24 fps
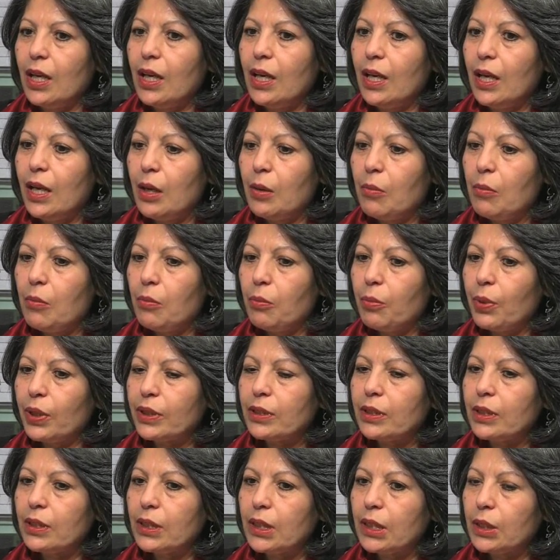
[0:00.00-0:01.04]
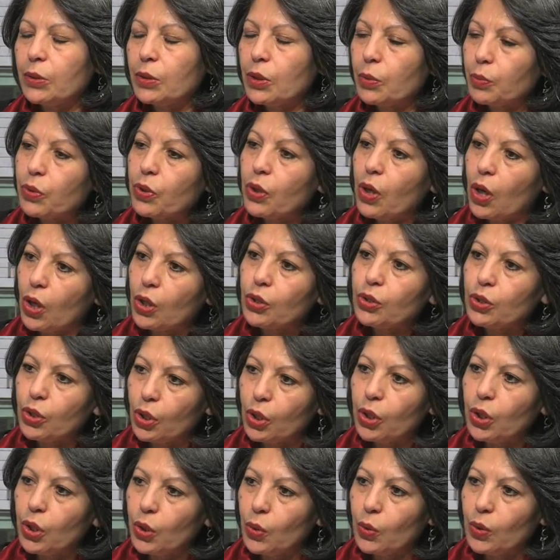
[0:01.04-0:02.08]
But the book on
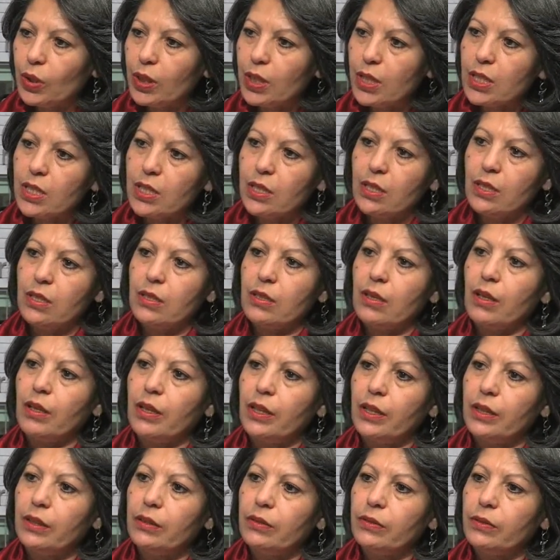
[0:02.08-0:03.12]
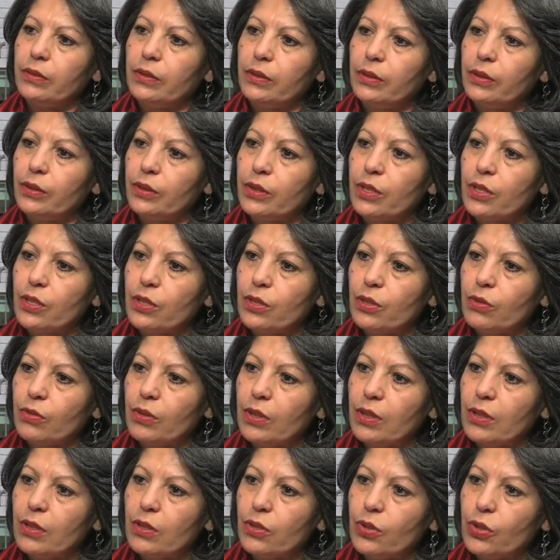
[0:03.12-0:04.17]
the whole is designed for
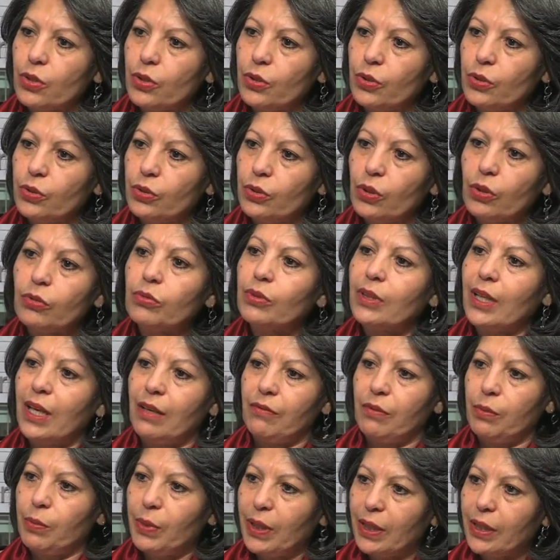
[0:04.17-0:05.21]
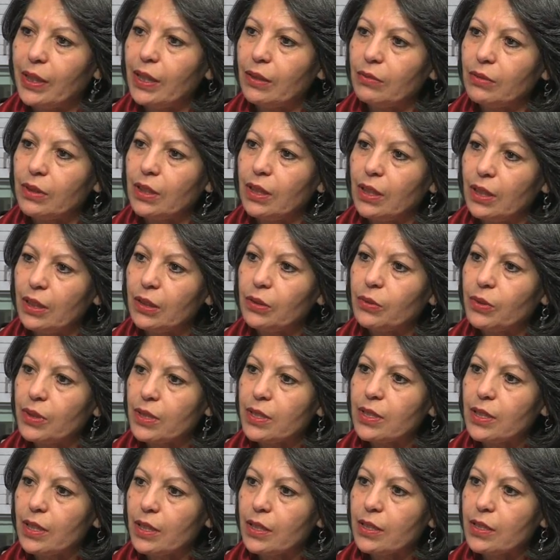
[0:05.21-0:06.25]
students who don't have a background in
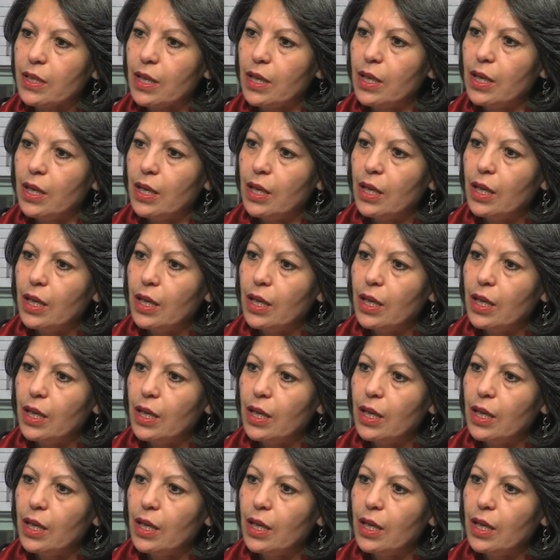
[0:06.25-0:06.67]
linguistics,